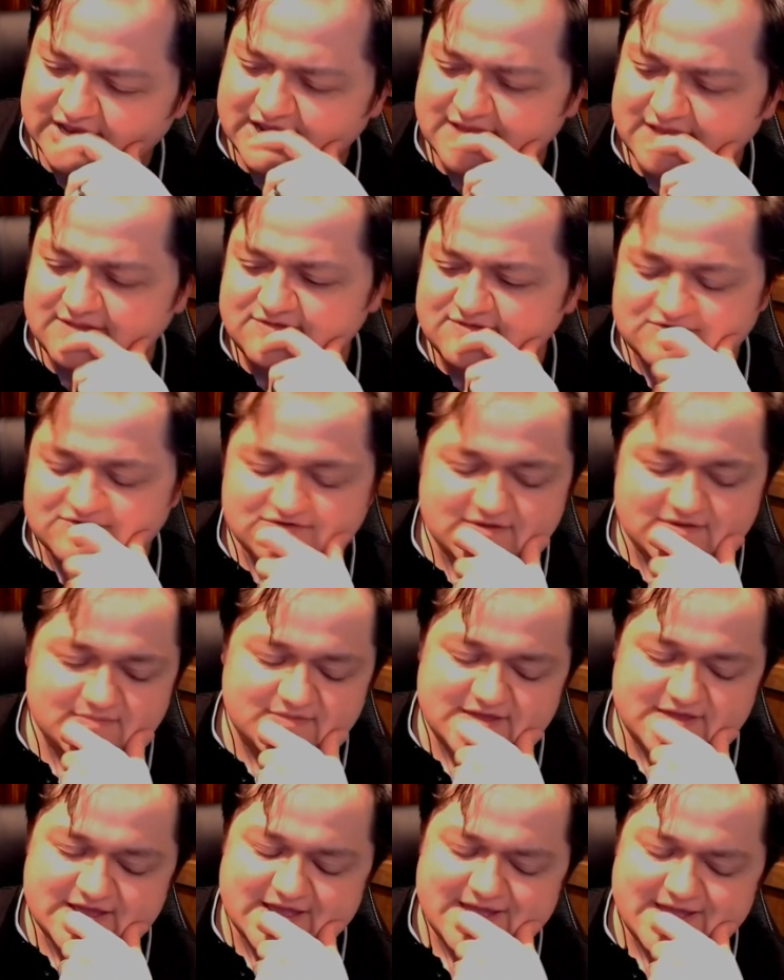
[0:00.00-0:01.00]
and this is
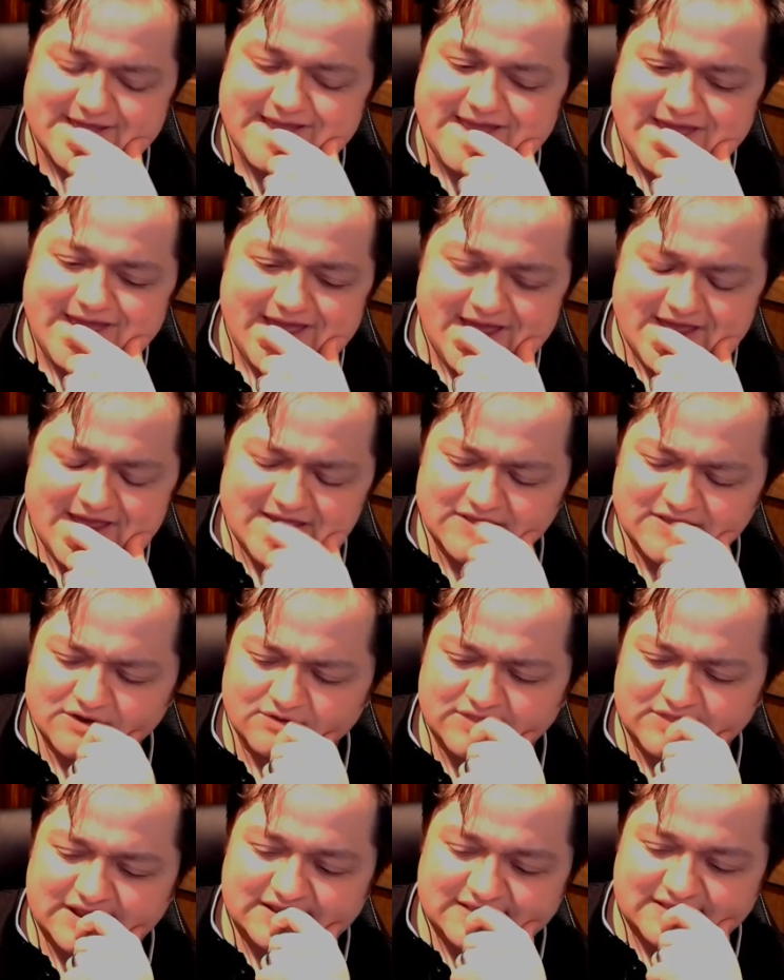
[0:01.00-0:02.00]
something
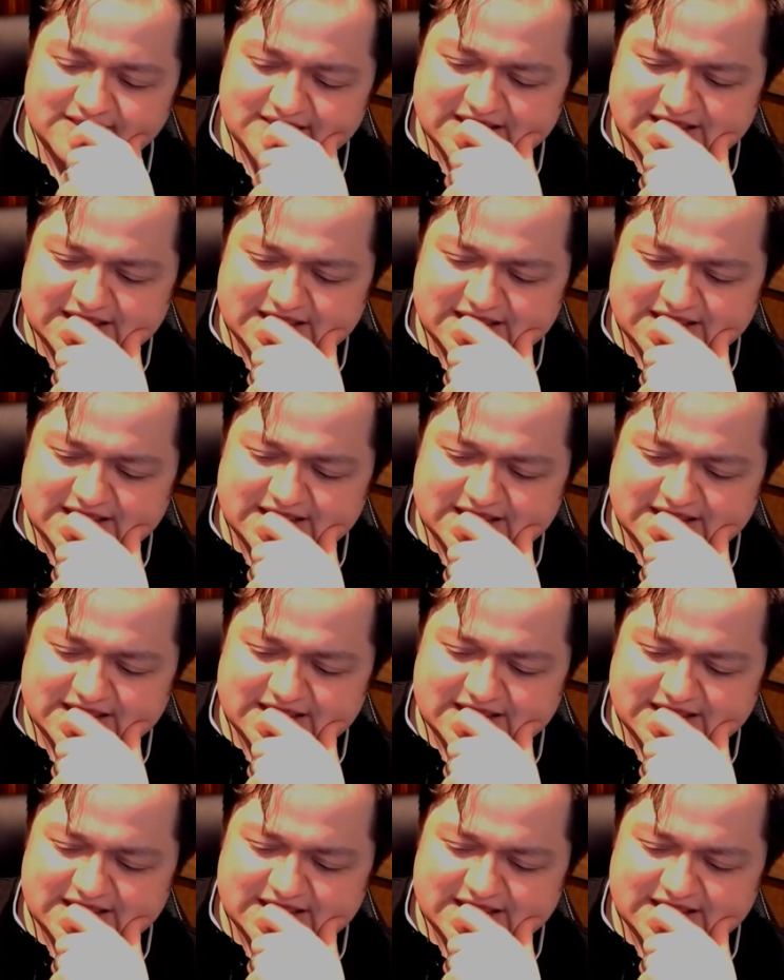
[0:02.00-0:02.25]
that